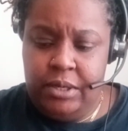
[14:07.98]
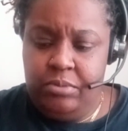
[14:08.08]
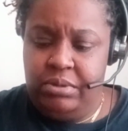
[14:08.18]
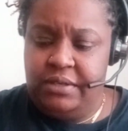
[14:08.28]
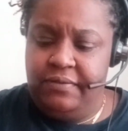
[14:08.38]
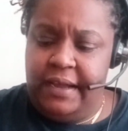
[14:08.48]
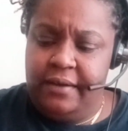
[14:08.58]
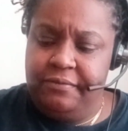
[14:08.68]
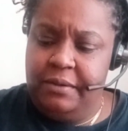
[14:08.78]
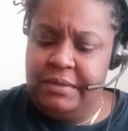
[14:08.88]
But
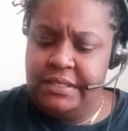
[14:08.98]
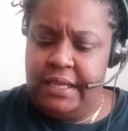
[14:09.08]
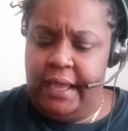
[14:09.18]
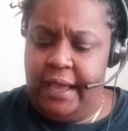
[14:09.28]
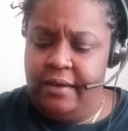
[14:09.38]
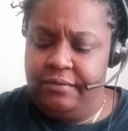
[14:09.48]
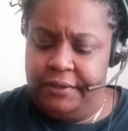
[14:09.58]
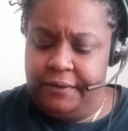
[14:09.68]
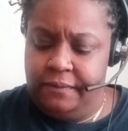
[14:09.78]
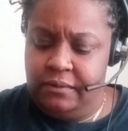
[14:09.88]
divine fem is not
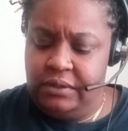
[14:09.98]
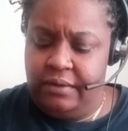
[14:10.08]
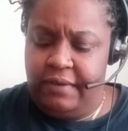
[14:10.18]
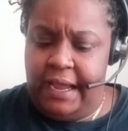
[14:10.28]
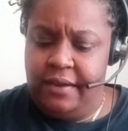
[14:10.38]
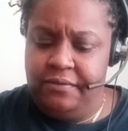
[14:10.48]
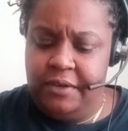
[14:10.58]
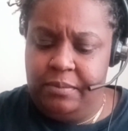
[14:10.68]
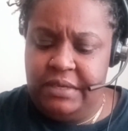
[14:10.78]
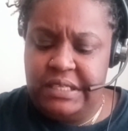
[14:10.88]
having it. Divine
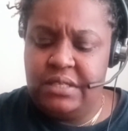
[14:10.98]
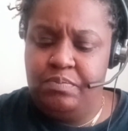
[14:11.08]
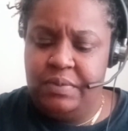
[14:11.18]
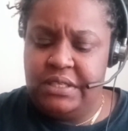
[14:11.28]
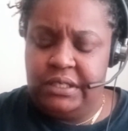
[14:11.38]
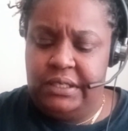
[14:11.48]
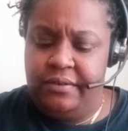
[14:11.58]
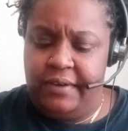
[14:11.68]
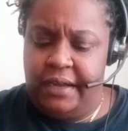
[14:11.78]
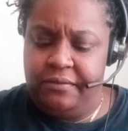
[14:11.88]
fem, this particular
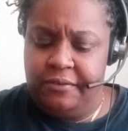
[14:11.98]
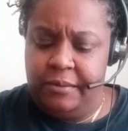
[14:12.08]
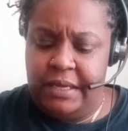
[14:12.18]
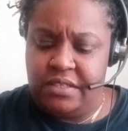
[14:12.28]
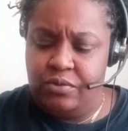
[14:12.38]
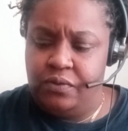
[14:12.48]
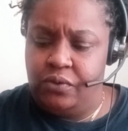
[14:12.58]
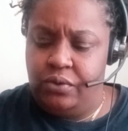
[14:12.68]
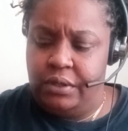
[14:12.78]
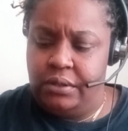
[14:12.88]
divine fem has moved
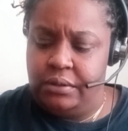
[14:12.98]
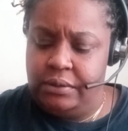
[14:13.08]
on.